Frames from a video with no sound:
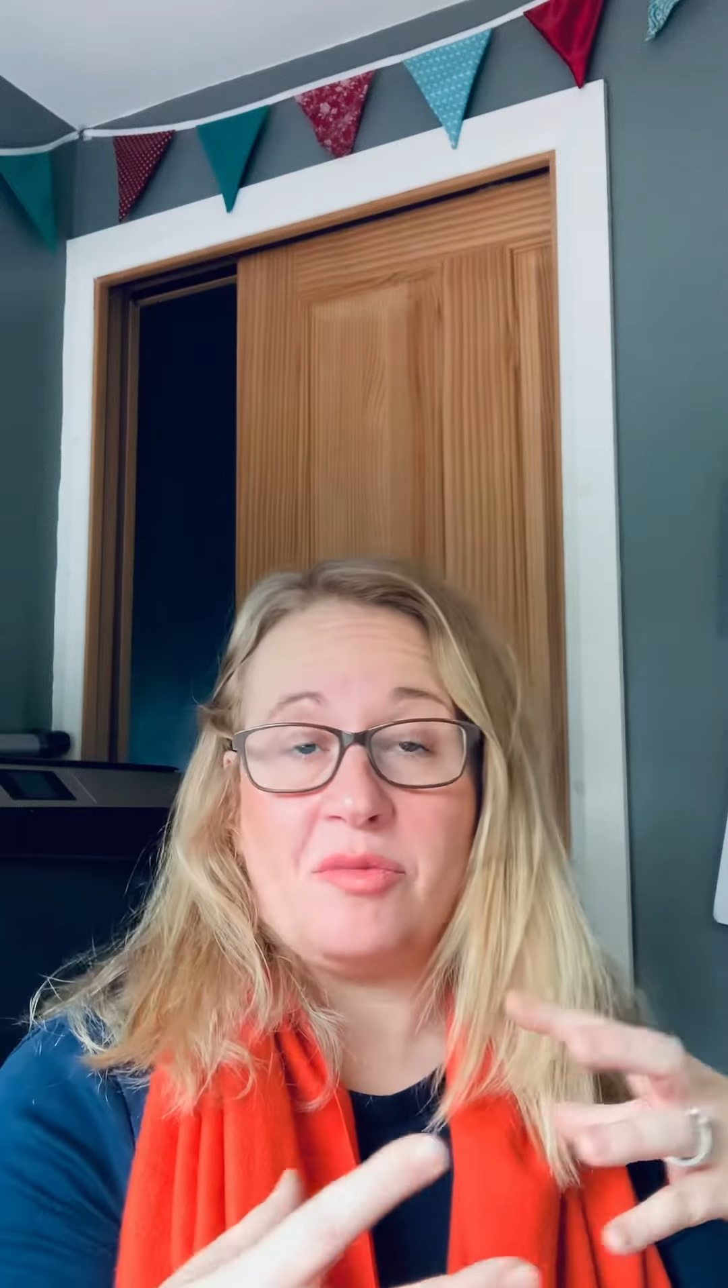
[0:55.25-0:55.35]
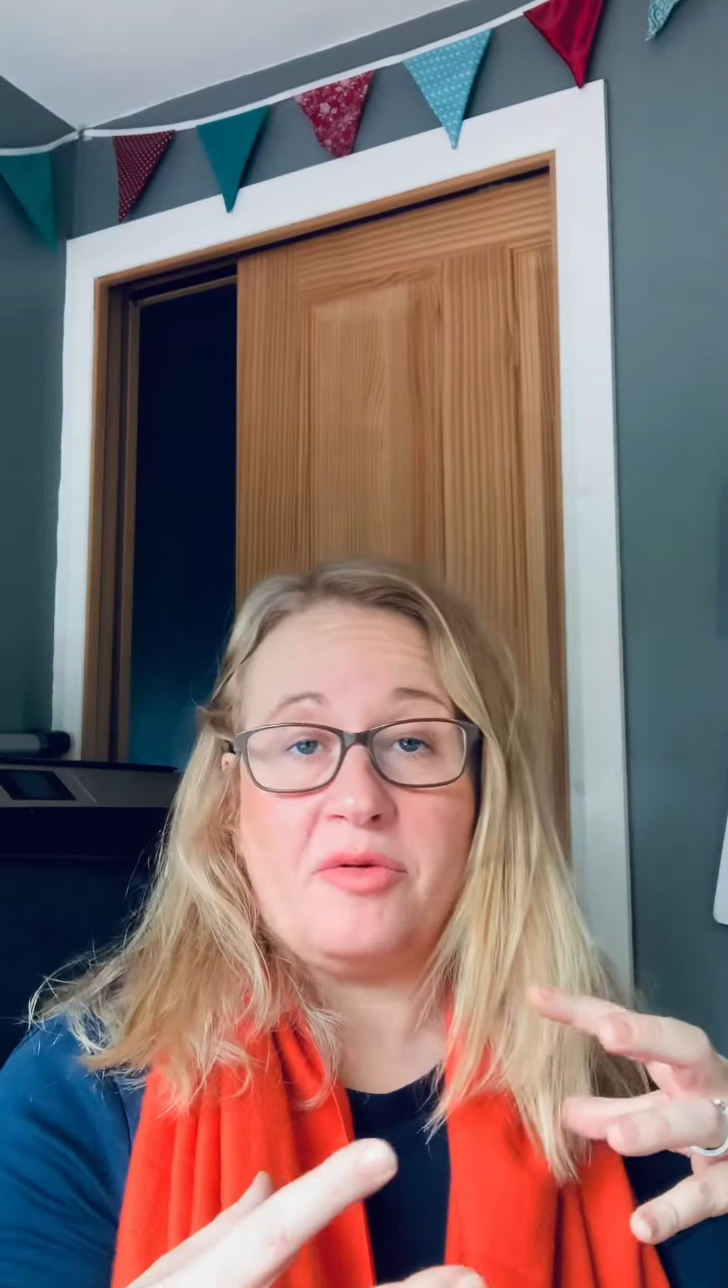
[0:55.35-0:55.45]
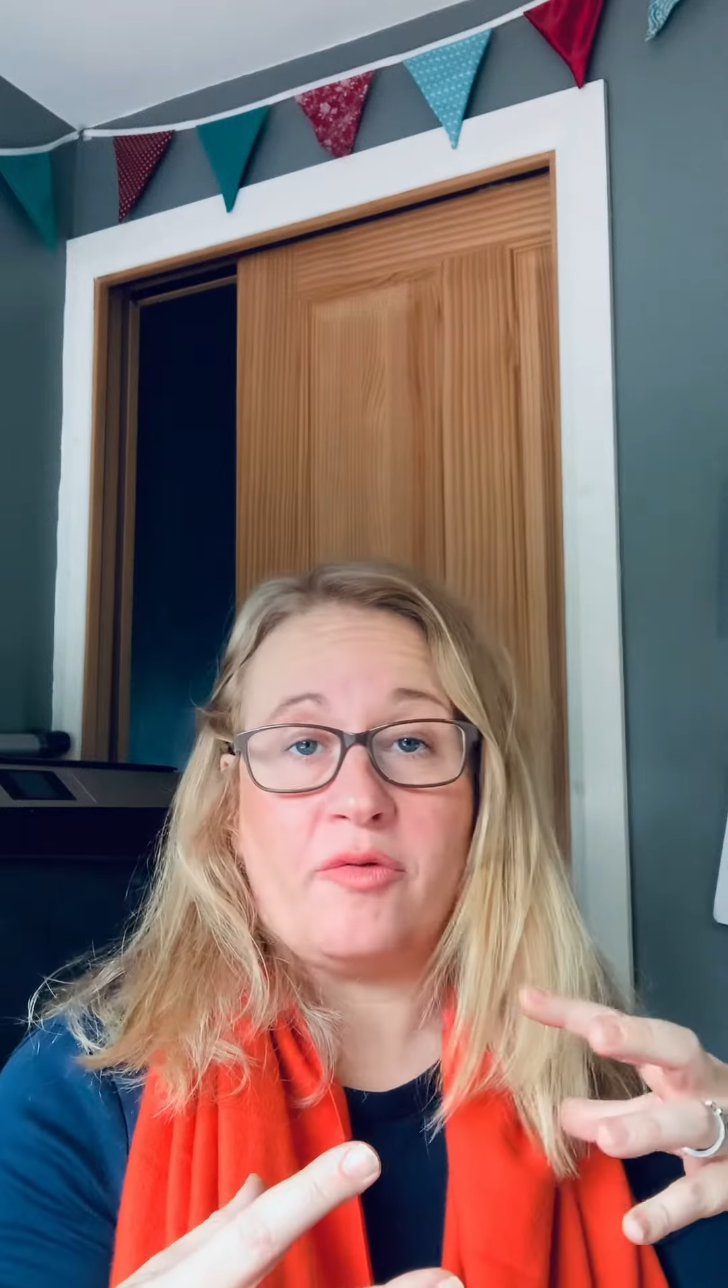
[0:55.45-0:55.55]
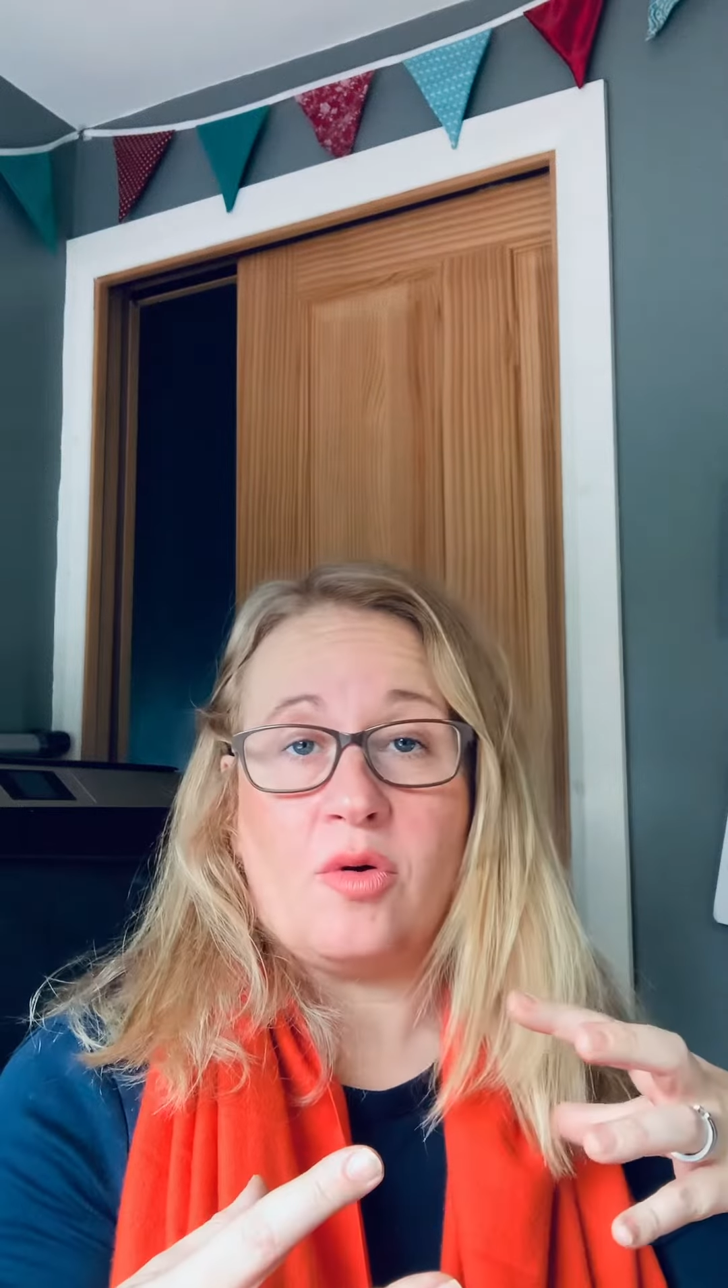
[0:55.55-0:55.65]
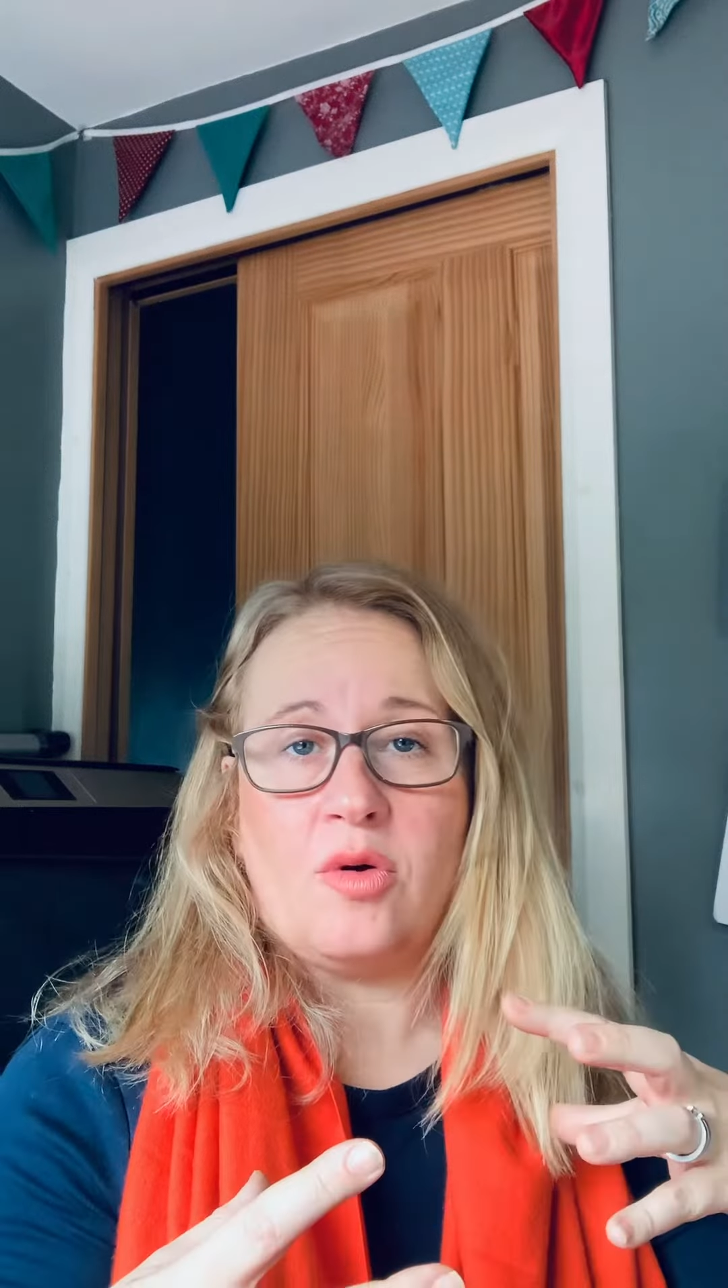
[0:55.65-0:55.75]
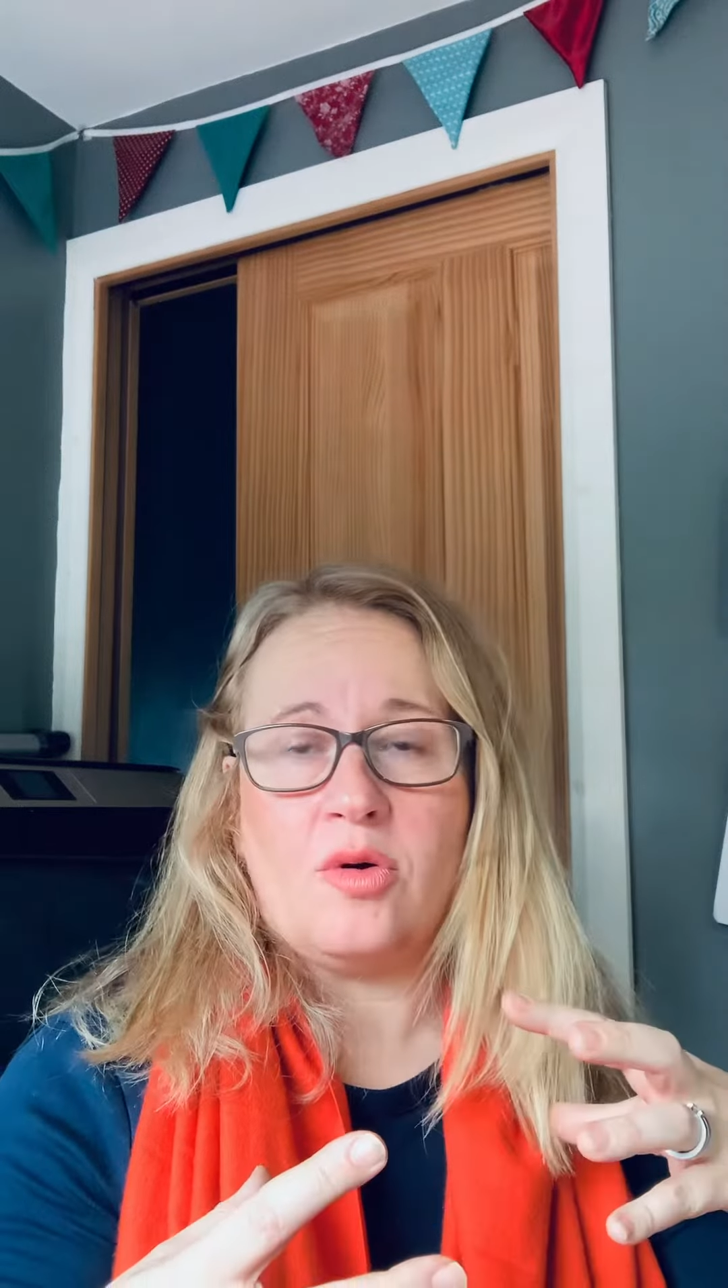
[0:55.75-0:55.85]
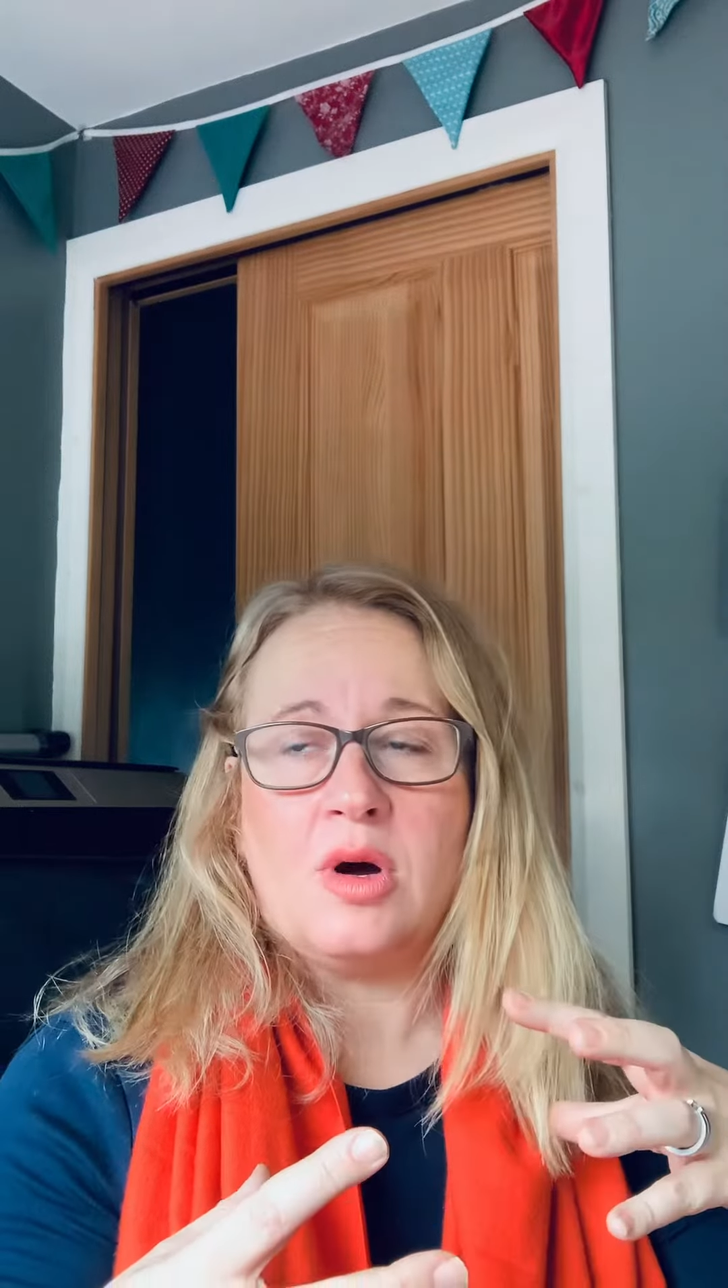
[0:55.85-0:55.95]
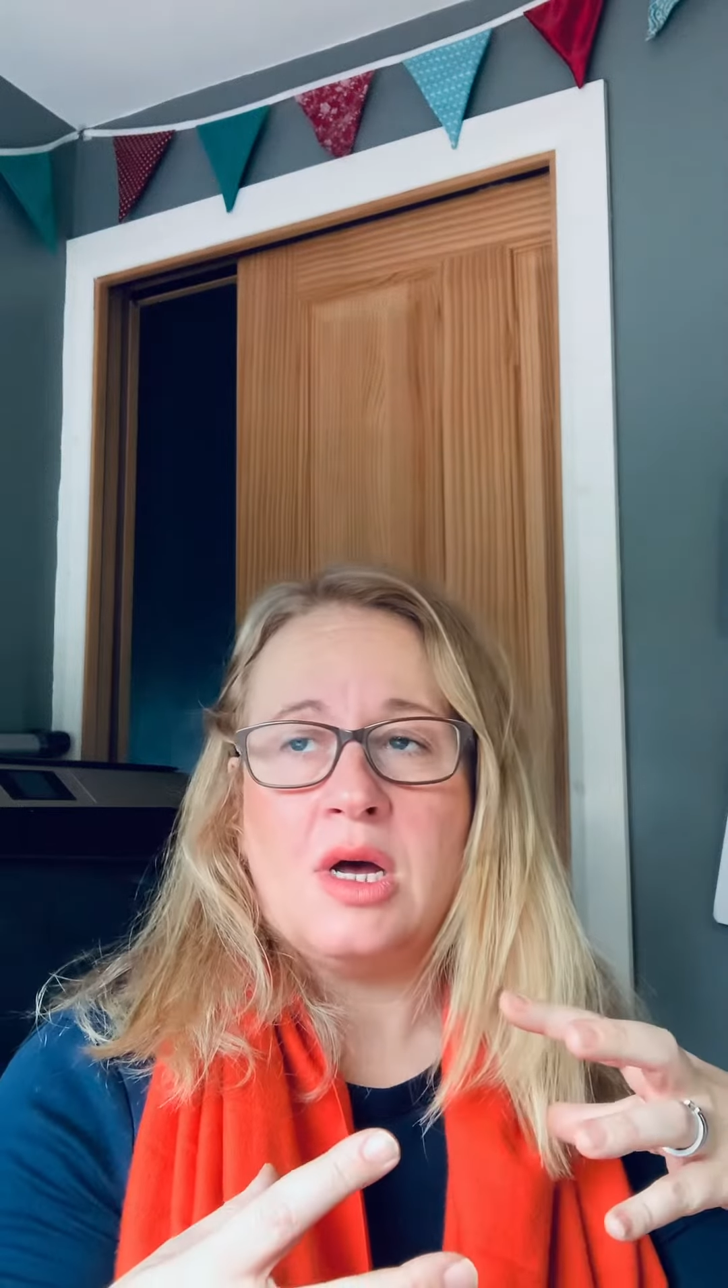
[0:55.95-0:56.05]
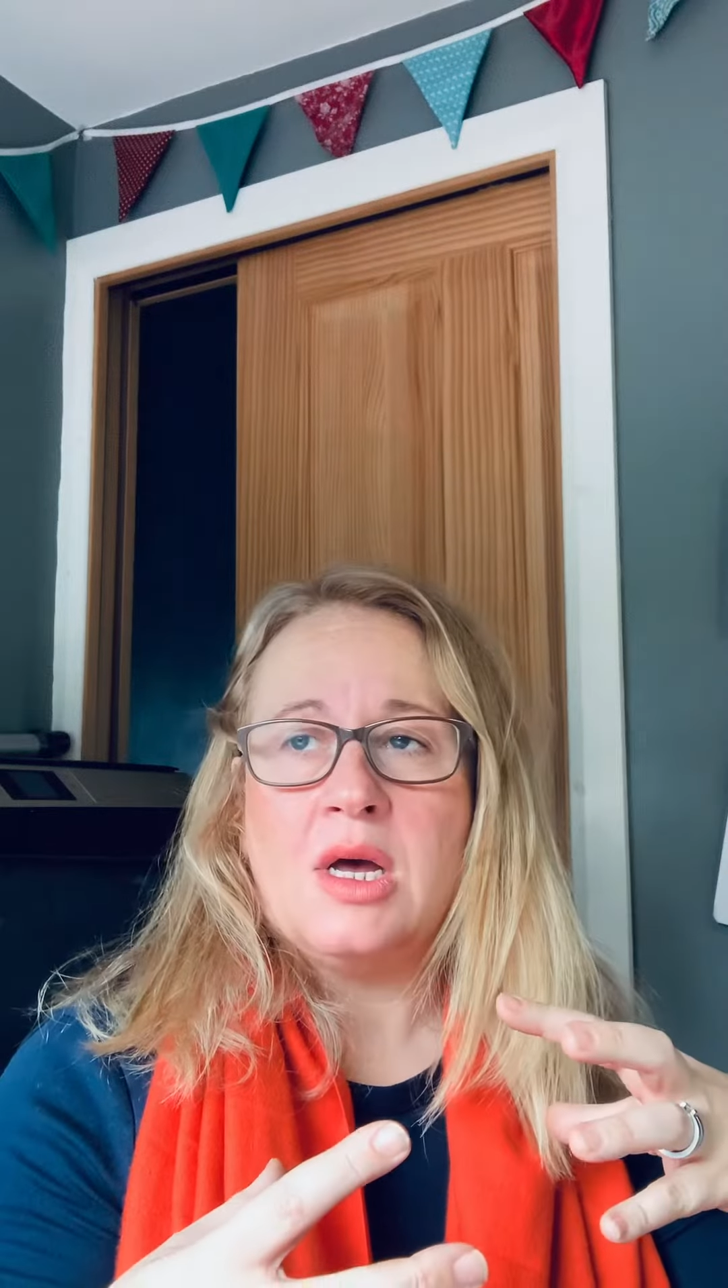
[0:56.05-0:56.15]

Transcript: before.